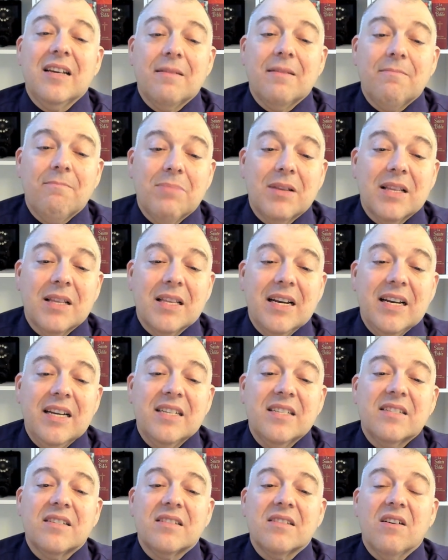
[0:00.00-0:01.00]
in
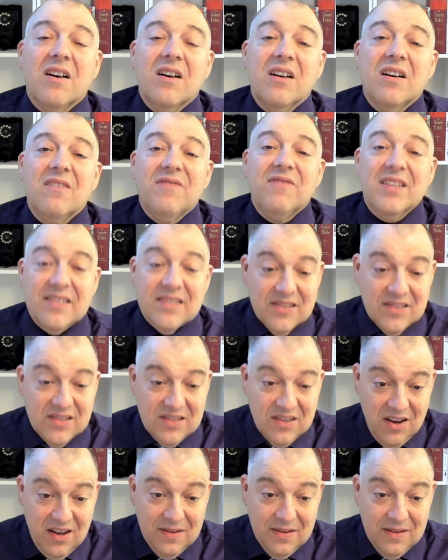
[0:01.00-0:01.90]
place of his son.